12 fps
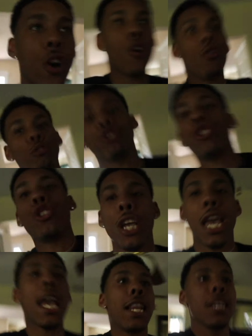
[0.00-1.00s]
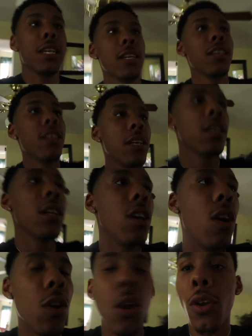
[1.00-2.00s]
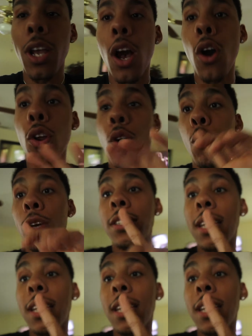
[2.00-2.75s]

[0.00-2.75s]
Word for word: oh. Hold on, y'all. Hold on one